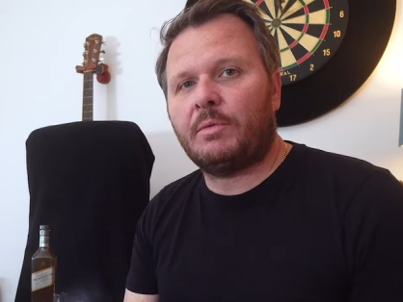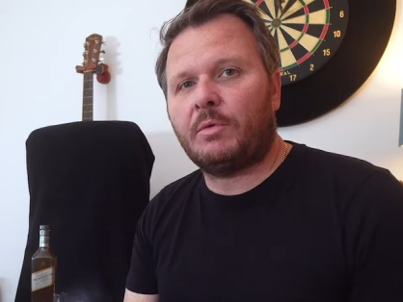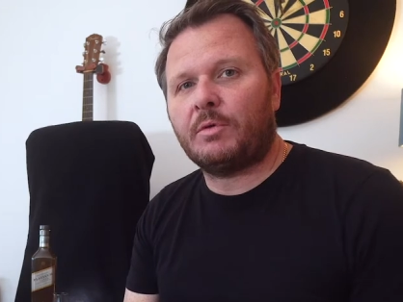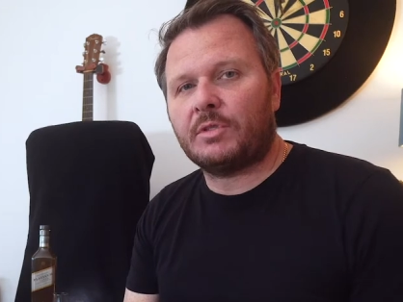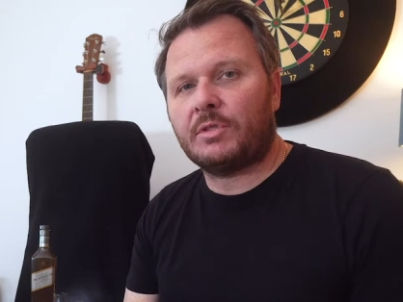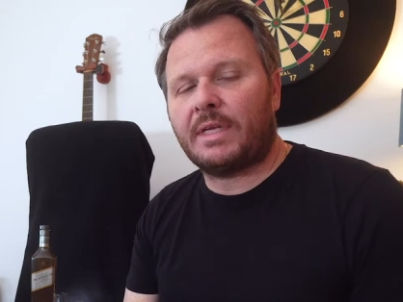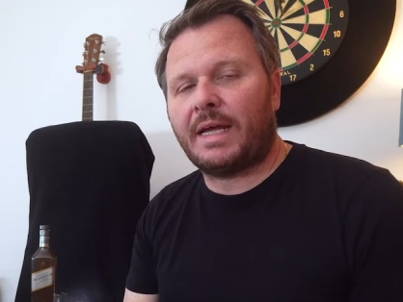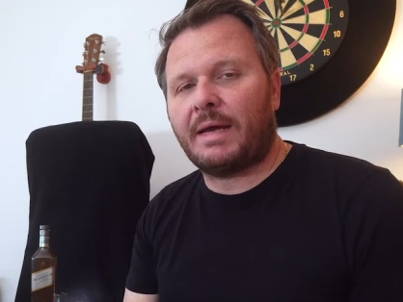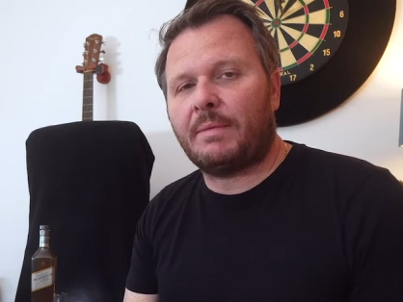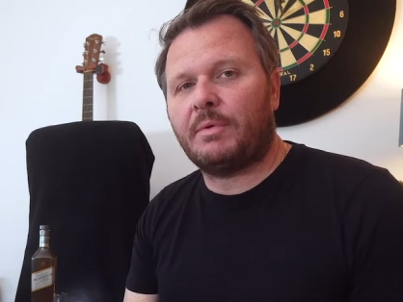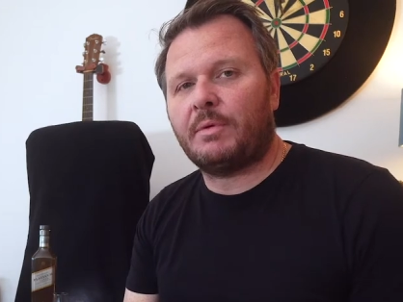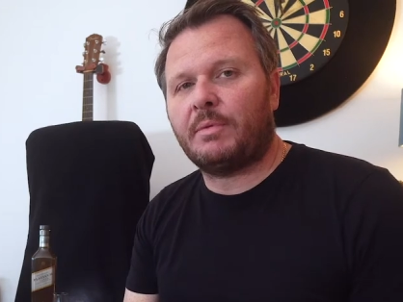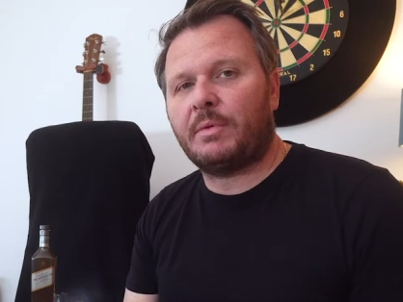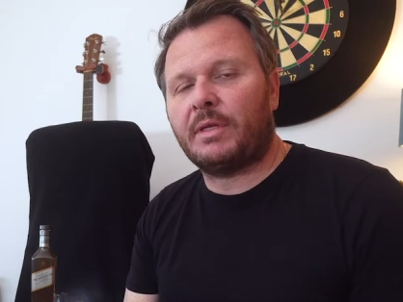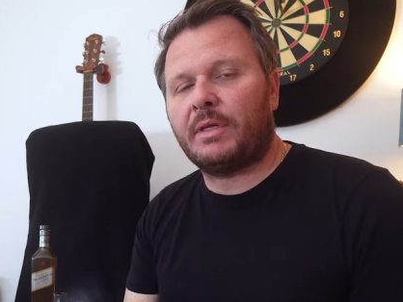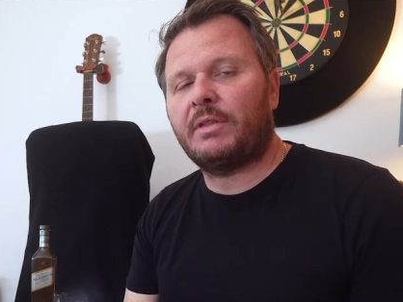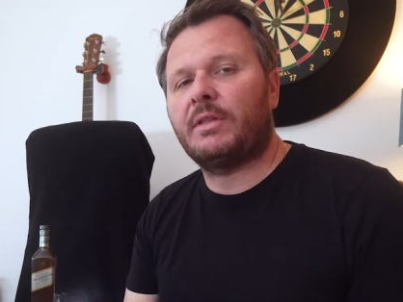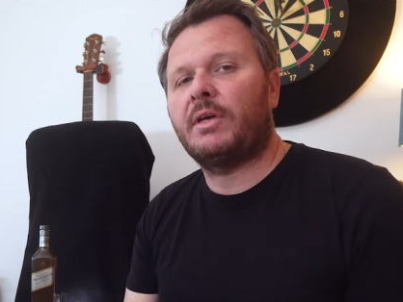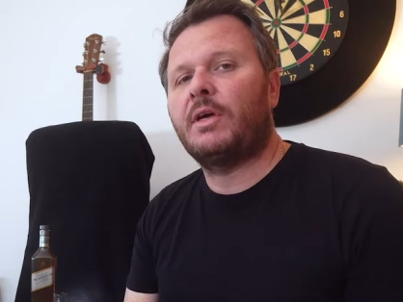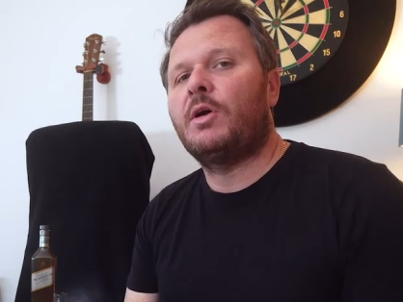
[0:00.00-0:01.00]
wasn't happy
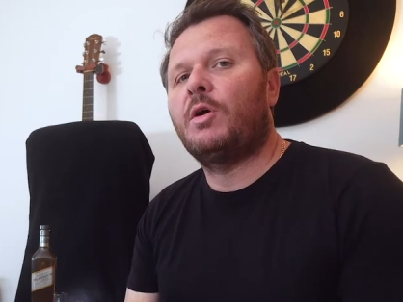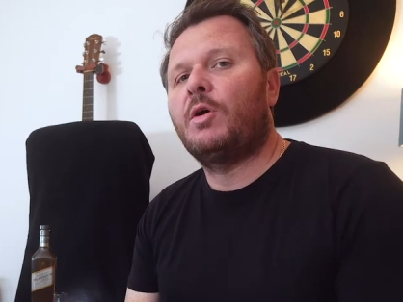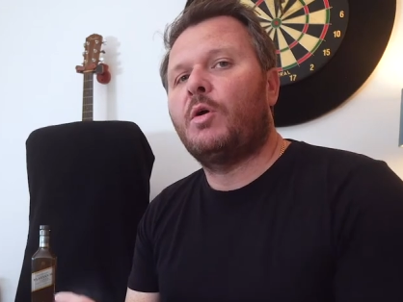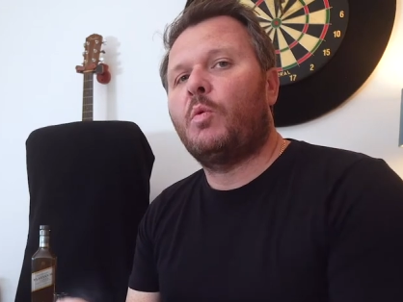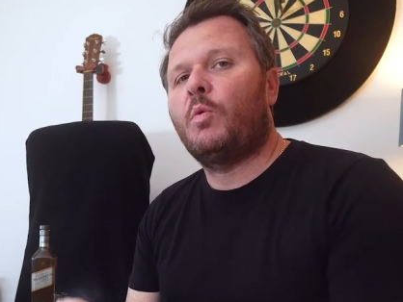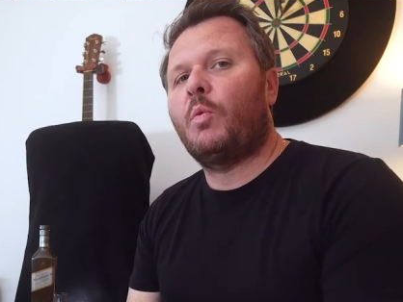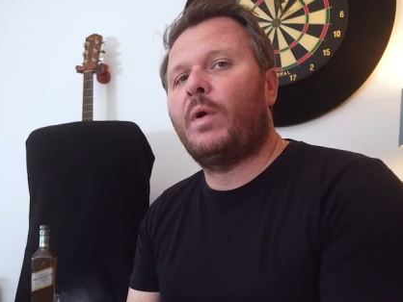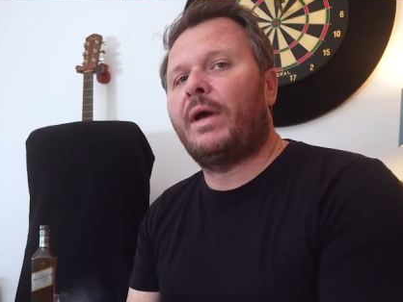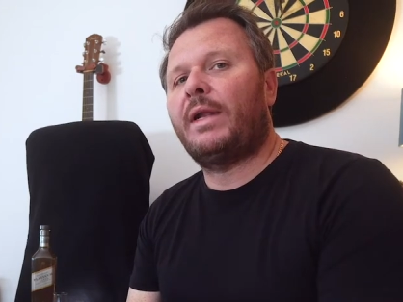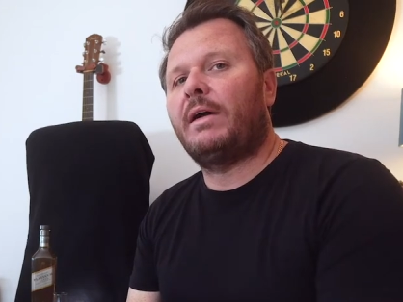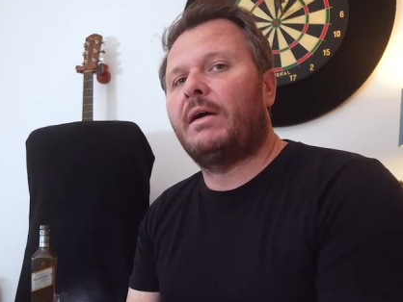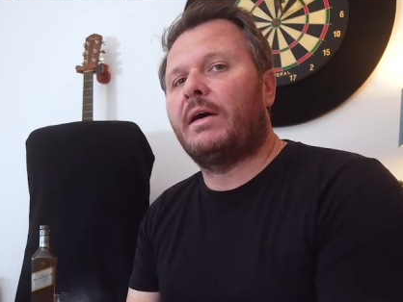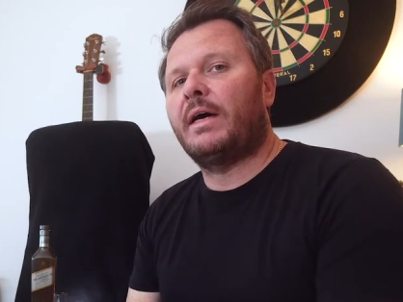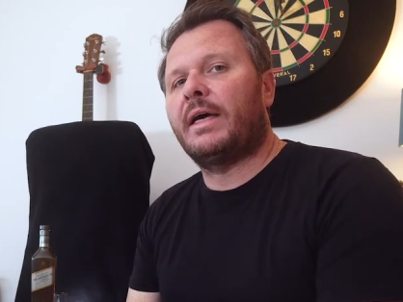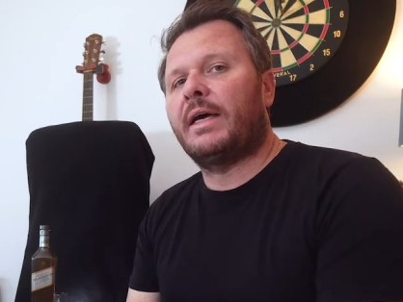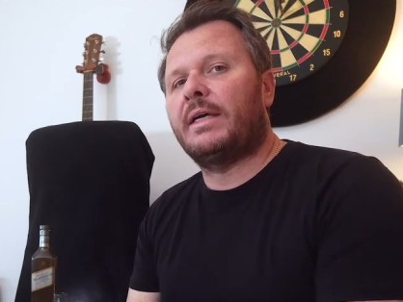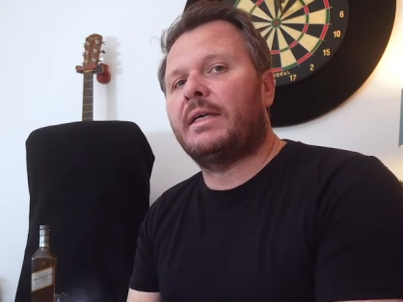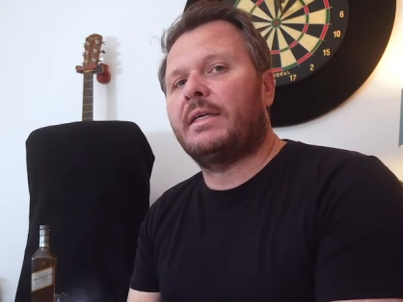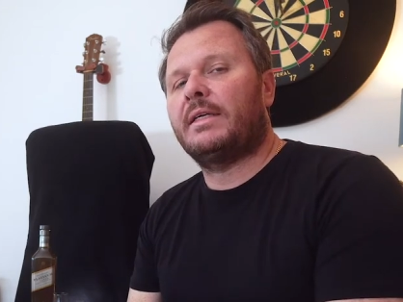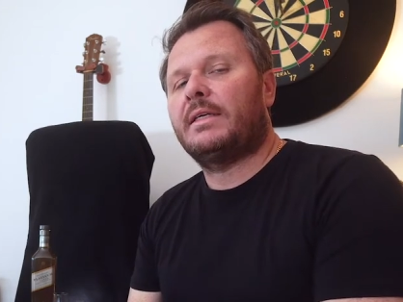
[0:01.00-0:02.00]
with when
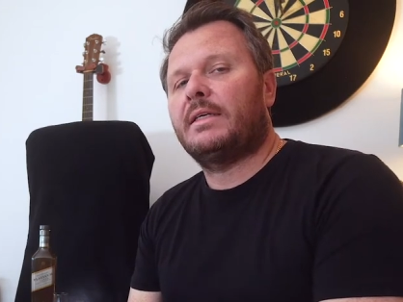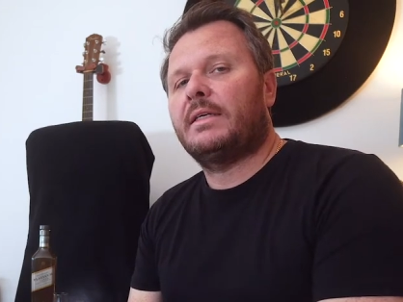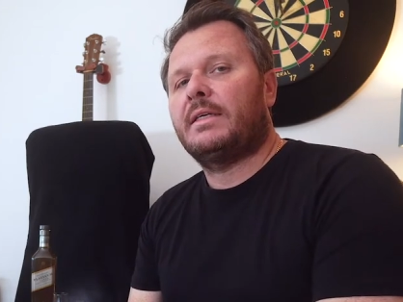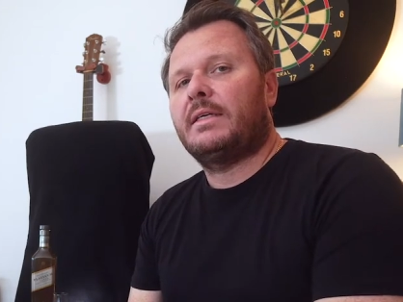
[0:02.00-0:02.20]
I